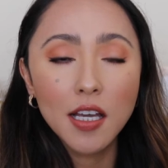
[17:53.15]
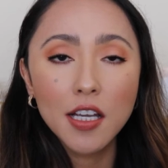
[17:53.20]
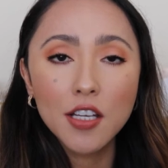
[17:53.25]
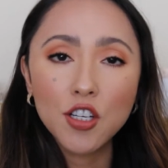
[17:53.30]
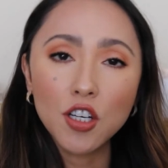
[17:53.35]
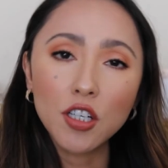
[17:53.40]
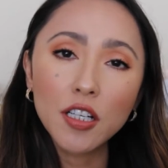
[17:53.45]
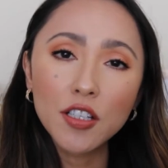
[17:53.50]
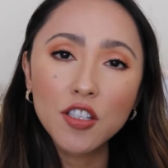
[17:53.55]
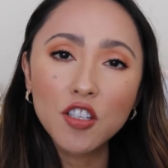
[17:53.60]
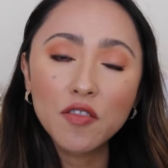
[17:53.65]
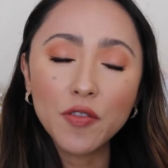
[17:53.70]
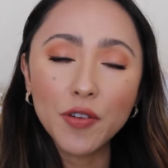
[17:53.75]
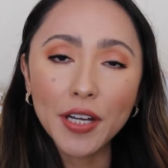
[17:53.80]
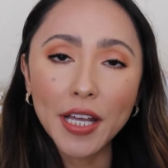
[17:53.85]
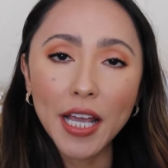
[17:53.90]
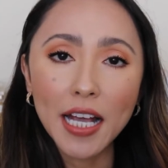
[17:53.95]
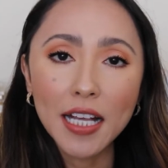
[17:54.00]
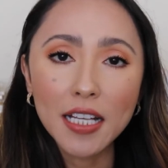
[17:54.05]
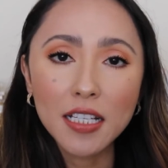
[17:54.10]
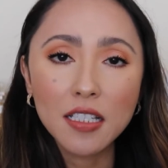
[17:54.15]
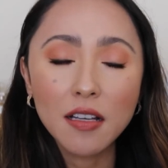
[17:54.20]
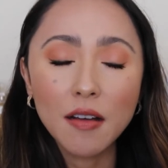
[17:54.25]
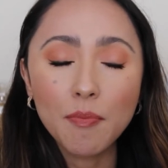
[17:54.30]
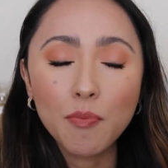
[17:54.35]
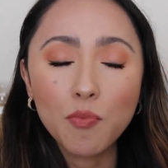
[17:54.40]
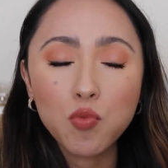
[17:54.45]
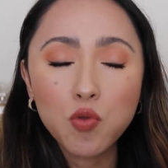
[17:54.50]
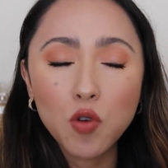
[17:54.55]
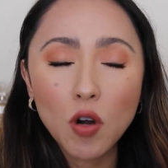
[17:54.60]
Charlotte Tilbury has
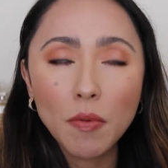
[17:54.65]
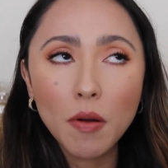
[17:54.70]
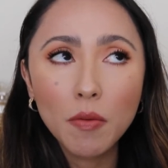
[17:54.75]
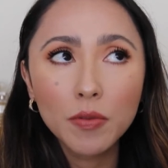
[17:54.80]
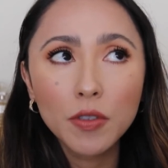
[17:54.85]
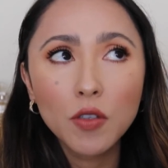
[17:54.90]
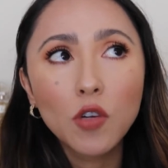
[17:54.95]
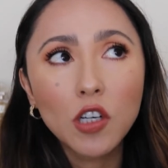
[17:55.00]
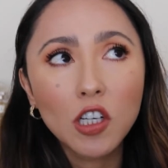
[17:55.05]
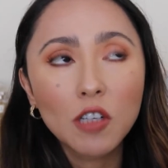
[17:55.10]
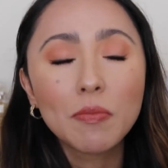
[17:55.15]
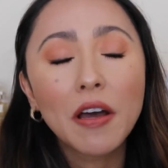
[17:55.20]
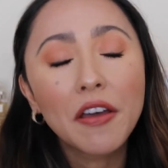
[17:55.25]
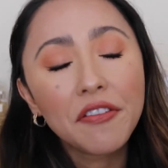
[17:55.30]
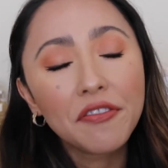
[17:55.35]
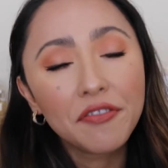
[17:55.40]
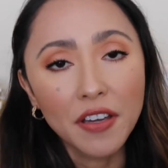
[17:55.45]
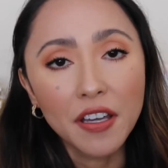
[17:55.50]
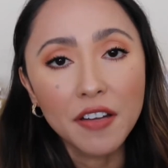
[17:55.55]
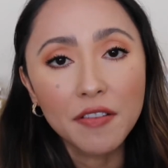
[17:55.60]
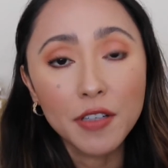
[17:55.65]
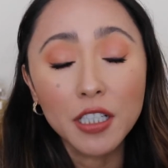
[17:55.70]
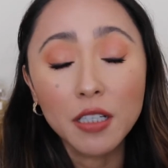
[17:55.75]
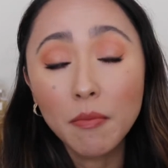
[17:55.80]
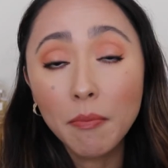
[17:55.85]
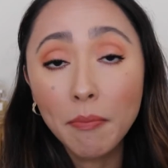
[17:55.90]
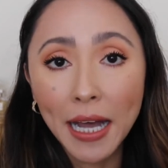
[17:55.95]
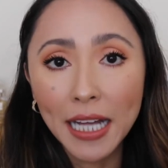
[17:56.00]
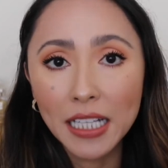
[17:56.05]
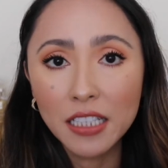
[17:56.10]
probably one of my favorite
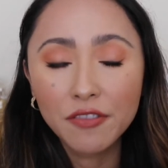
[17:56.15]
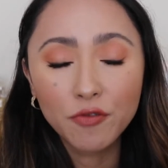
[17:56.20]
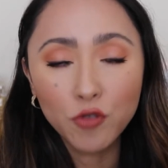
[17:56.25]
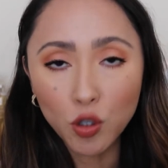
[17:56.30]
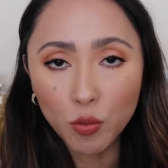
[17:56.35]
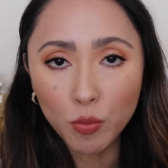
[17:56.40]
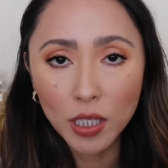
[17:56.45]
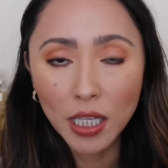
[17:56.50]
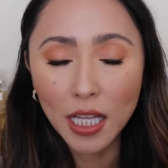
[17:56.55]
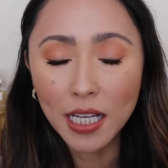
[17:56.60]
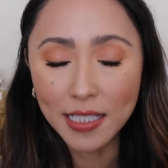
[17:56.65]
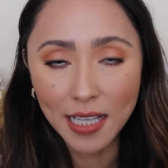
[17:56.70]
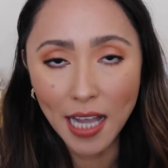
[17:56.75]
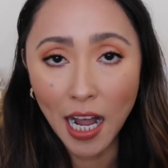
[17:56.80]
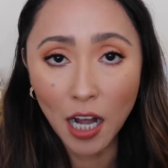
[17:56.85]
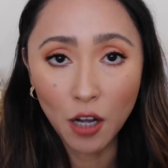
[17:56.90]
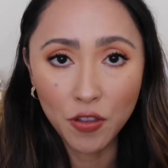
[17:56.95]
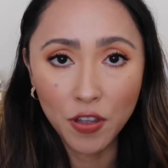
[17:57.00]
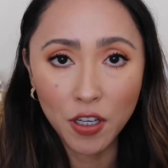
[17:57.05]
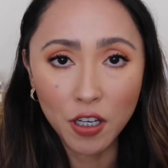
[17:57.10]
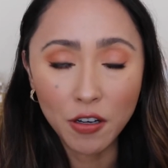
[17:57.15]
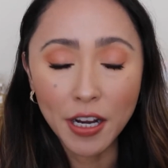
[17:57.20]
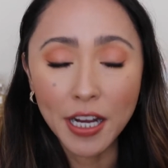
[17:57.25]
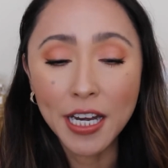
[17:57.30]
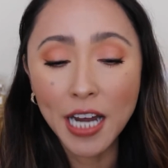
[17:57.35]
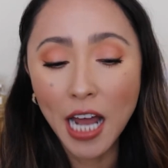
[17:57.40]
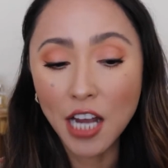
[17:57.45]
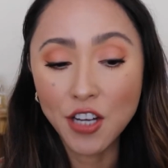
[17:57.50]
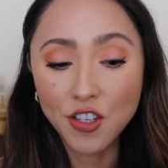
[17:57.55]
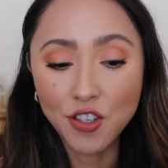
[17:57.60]
matte formulas out there in
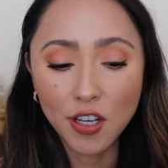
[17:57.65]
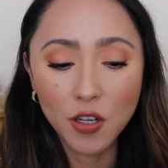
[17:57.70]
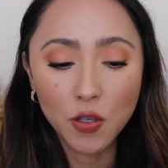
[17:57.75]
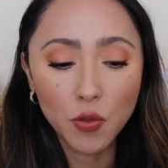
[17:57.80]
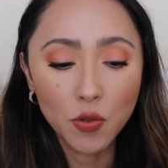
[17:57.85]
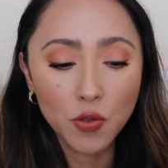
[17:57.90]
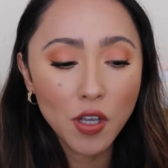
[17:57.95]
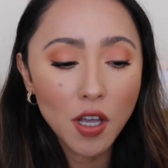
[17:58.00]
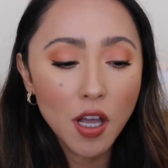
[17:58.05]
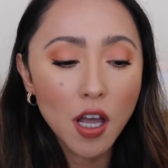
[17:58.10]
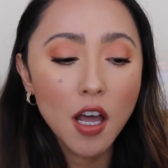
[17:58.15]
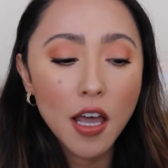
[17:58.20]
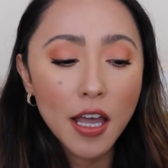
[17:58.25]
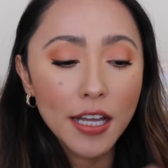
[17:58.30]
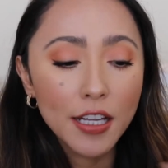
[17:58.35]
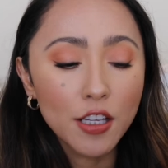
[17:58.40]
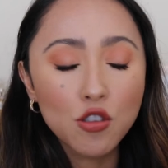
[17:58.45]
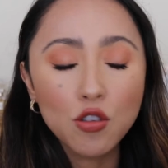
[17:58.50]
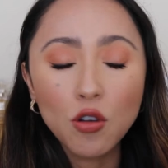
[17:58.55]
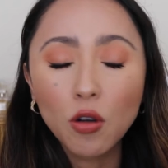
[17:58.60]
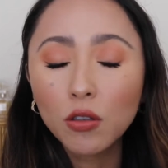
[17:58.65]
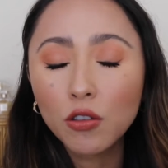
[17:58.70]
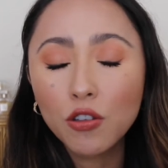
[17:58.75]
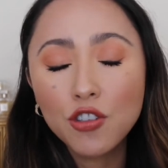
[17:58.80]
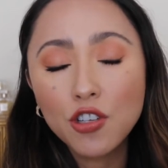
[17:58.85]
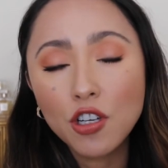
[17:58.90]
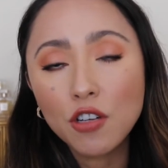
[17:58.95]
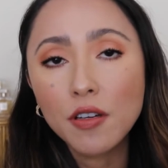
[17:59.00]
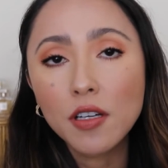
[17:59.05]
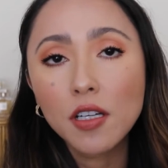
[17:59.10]
eyeshadows. It's so
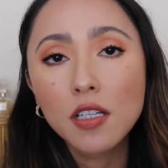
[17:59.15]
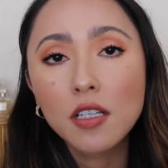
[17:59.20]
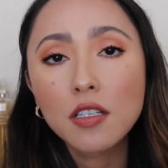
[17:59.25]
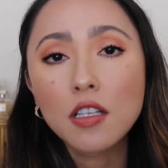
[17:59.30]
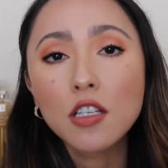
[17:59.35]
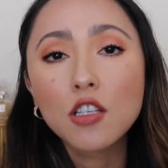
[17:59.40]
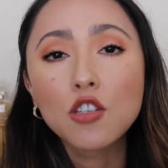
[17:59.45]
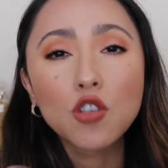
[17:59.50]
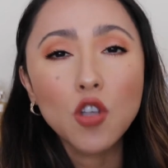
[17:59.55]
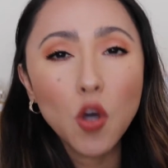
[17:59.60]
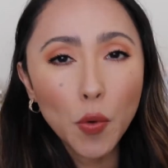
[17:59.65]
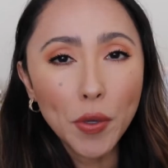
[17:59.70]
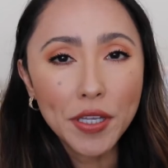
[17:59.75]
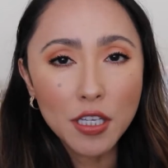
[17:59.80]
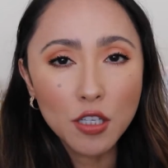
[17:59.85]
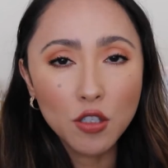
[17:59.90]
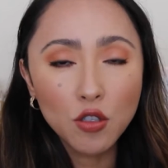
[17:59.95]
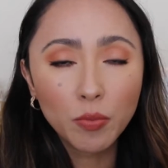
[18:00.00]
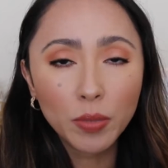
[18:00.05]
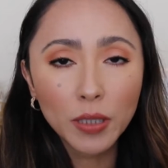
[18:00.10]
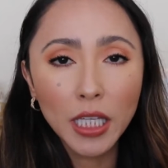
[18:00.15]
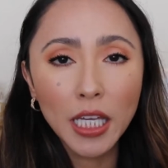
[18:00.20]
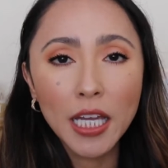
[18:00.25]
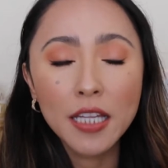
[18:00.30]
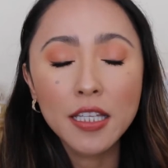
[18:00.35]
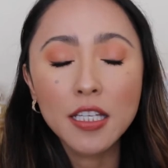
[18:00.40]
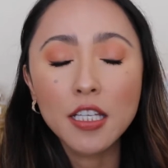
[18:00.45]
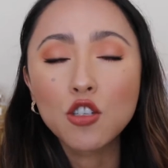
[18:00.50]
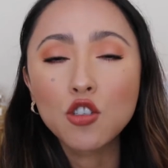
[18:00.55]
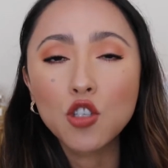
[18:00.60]
luxurious, so easy to
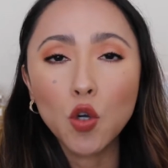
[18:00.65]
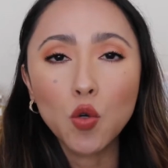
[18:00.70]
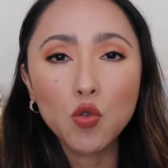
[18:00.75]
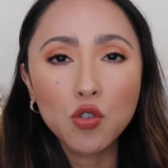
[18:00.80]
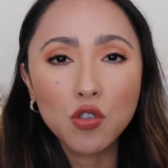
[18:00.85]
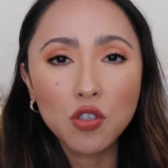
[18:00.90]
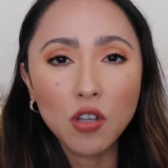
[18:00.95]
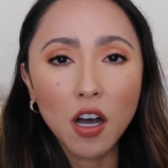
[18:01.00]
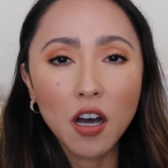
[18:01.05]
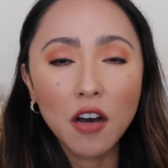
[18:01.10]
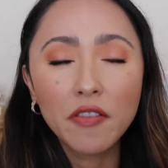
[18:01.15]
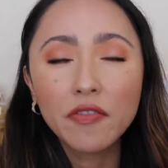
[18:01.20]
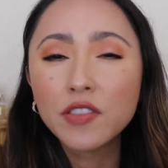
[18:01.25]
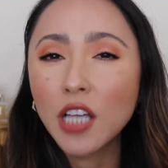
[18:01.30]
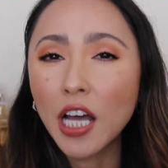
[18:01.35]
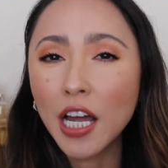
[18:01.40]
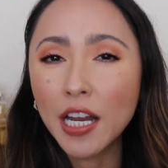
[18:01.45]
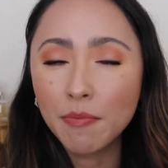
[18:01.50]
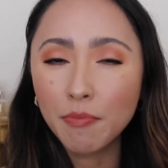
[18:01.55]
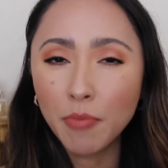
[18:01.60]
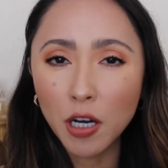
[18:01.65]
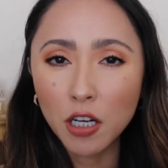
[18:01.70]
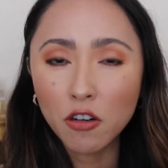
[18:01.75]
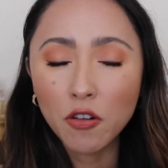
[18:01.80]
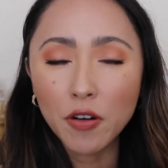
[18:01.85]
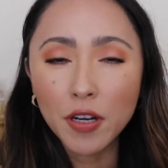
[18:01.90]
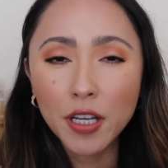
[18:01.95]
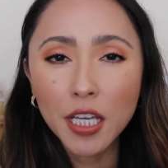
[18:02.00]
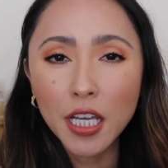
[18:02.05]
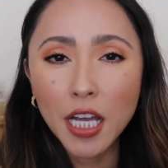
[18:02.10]
blend, so soft and
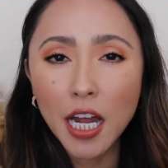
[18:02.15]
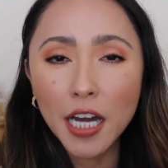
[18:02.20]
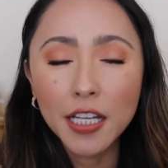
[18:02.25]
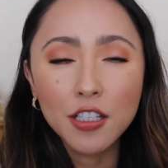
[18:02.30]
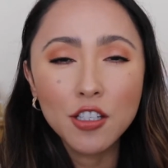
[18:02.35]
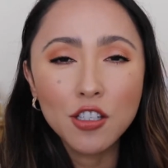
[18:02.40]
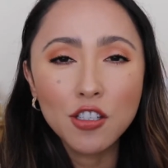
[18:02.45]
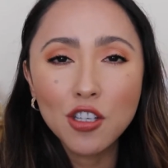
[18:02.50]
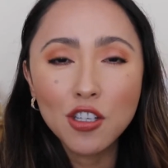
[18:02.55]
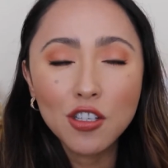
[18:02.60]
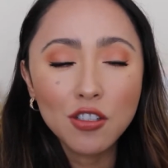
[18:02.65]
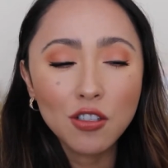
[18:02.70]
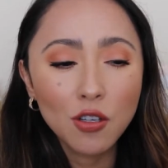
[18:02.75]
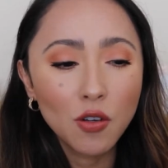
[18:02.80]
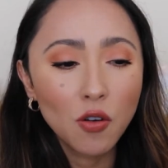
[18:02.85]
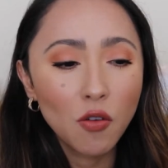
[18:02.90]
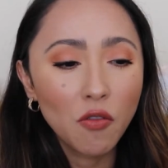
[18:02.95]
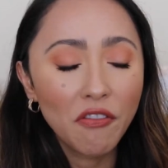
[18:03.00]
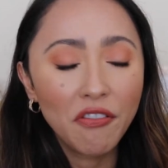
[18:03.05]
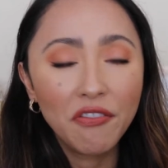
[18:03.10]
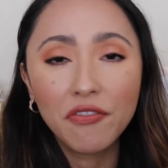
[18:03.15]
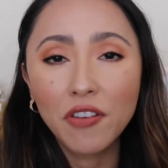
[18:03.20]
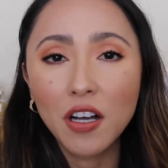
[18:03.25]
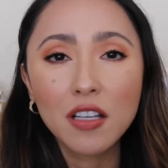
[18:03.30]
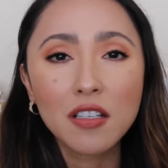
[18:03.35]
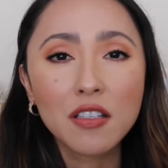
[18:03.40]
buttery, and it's just, you know, fuss